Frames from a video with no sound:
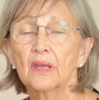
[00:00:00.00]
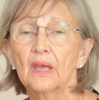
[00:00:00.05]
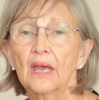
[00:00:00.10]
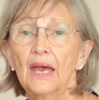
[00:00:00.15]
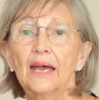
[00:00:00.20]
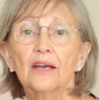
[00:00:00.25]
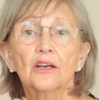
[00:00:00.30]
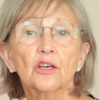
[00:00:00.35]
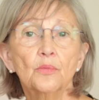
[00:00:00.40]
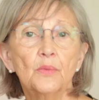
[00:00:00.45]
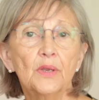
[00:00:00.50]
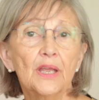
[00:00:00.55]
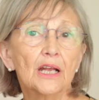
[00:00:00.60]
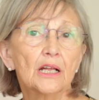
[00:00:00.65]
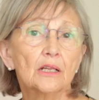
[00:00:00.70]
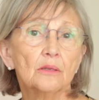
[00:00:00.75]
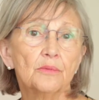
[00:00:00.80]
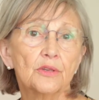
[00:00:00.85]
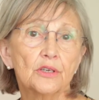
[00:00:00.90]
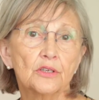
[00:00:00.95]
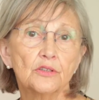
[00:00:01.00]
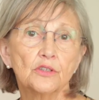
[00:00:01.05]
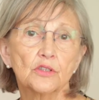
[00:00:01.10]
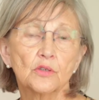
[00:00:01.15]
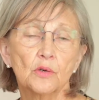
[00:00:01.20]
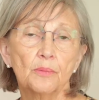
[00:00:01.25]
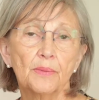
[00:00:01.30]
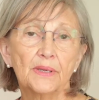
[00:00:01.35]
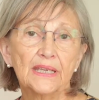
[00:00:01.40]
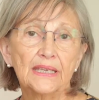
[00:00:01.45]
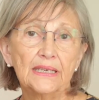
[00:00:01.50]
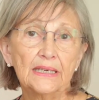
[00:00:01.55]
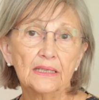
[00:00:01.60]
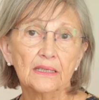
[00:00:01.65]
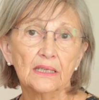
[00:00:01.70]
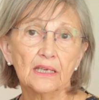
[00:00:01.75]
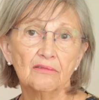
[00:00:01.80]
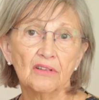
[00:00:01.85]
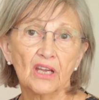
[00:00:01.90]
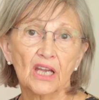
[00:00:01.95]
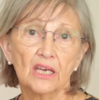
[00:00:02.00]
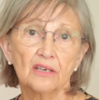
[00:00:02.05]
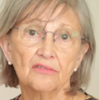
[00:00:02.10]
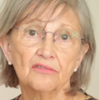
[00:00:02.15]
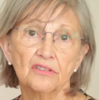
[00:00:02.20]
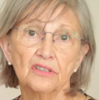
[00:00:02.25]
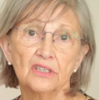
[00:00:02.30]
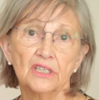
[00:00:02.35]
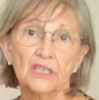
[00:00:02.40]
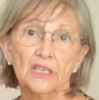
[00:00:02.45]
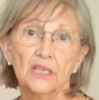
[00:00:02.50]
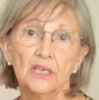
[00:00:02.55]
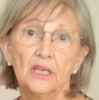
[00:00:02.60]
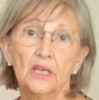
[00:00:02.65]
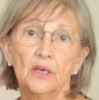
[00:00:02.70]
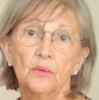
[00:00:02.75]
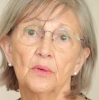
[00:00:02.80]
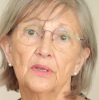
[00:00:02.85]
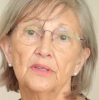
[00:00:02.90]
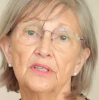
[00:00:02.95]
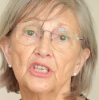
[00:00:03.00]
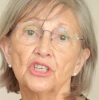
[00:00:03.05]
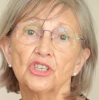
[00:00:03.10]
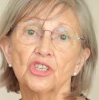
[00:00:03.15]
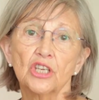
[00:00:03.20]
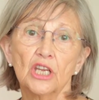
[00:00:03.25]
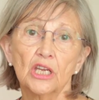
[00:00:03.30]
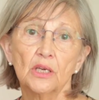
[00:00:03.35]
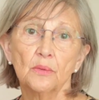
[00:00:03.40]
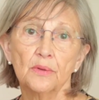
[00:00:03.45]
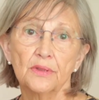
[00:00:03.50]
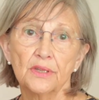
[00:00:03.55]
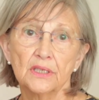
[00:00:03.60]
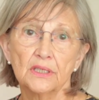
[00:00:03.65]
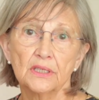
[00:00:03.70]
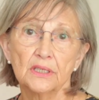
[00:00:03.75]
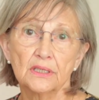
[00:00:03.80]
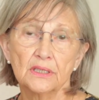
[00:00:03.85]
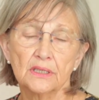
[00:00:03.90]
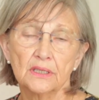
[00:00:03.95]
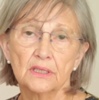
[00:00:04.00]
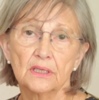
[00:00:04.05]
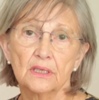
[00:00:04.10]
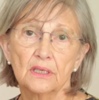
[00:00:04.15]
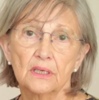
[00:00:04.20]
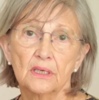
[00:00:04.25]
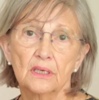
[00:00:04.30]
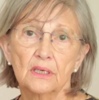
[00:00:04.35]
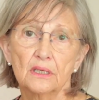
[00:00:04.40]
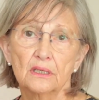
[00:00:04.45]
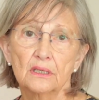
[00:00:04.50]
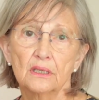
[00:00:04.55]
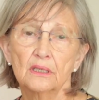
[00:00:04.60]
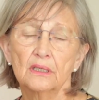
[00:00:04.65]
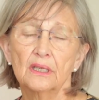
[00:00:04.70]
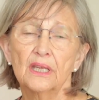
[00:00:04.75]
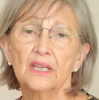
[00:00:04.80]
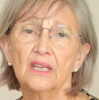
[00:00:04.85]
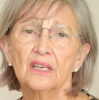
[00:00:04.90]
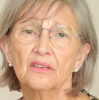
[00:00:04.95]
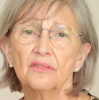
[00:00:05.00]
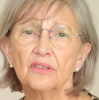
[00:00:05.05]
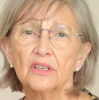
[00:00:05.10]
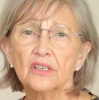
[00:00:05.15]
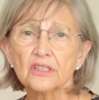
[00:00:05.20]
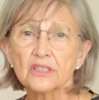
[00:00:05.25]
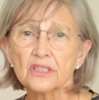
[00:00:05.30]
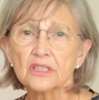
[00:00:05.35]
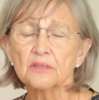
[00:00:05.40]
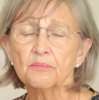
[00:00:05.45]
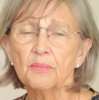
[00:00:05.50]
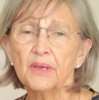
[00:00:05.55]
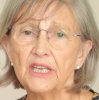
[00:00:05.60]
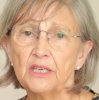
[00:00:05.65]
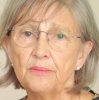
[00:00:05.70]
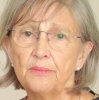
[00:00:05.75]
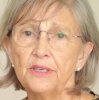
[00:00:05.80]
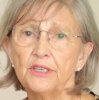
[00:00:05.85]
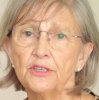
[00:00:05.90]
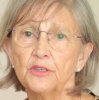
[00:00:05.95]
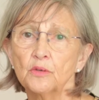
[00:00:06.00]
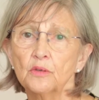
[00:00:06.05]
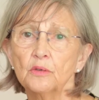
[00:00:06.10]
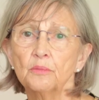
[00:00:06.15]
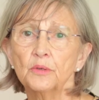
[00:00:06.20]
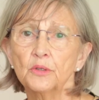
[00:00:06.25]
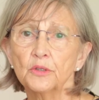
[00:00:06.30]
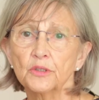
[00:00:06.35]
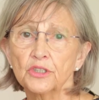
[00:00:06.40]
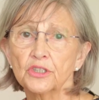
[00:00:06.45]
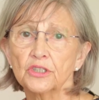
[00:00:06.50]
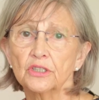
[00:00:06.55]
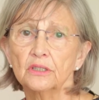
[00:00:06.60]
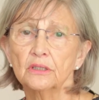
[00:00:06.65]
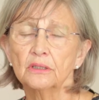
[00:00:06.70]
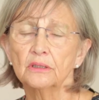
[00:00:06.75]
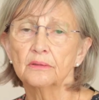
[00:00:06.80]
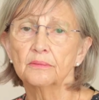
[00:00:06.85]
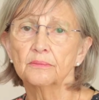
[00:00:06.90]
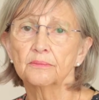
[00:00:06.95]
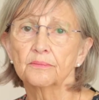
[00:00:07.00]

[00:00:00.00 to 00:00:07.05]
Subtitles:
How can we help those who are beginning their recovery when they share with us that they have lost a baby to abortion?